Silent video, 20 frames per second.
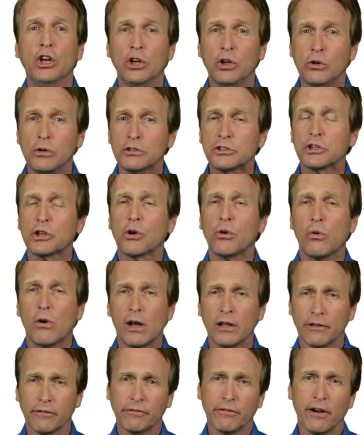who is a
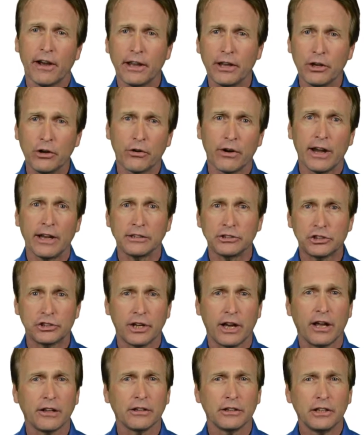qualifying
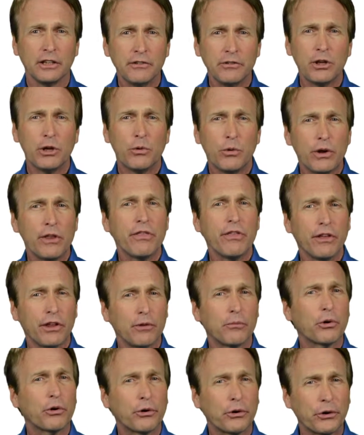grandchild living with
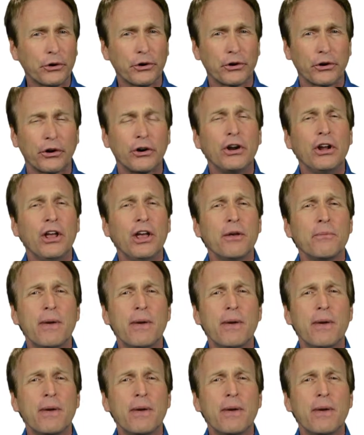him or her